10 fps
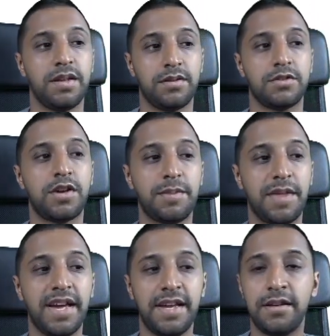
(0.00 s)
Type
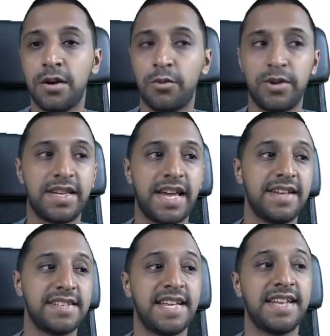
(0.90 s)
that in, we get
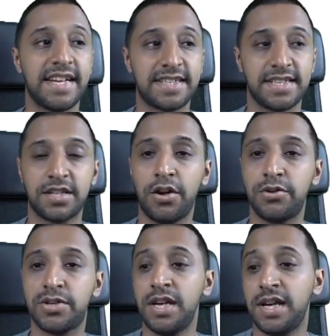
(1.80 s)
send access
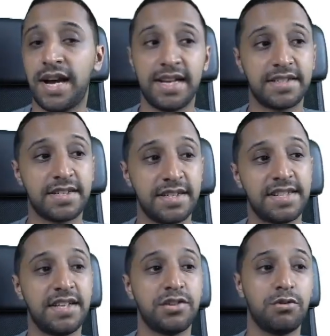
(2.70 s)
code and it's going to
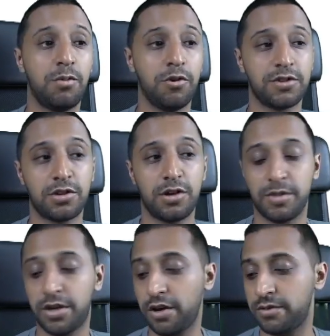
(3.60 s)
send you a one-time
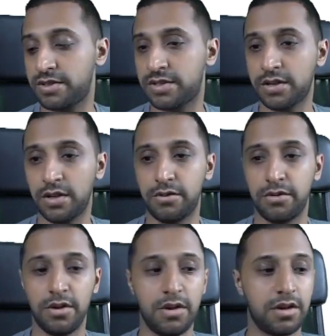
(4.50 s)
code. So
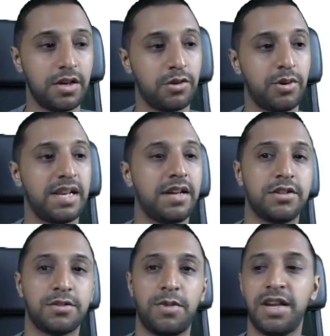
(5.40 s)
I'm going to quickly go
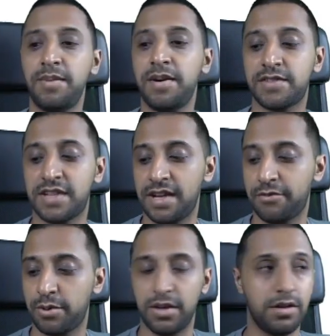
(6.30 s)
to my emails and have a
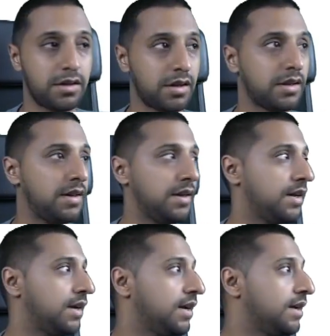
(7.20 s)
quick look
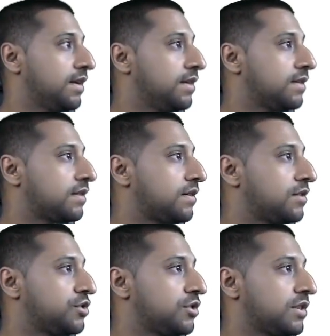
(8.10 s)
and I
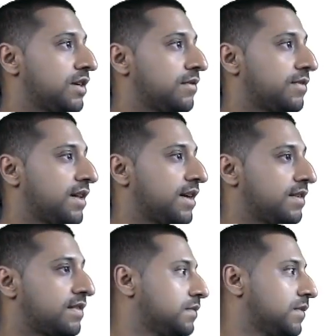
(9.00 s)
should have
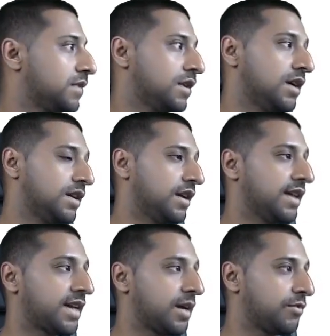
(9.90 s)
that and yeah that
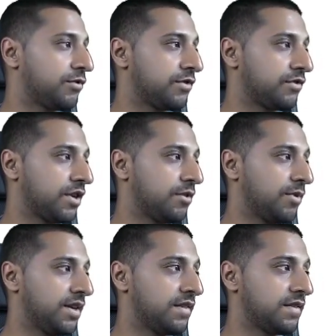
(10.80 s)
came through straight
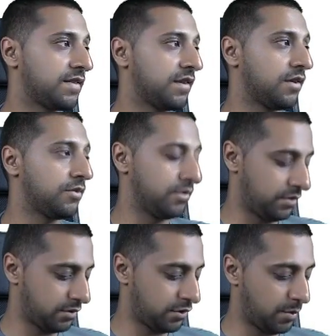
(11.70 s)
away so
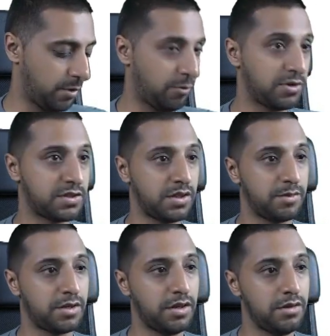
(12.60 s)
I've got my one-time
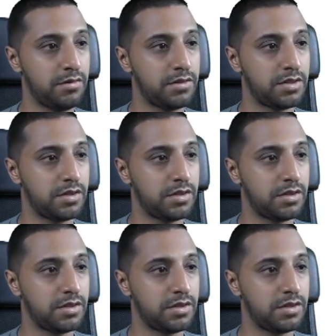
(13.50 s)
code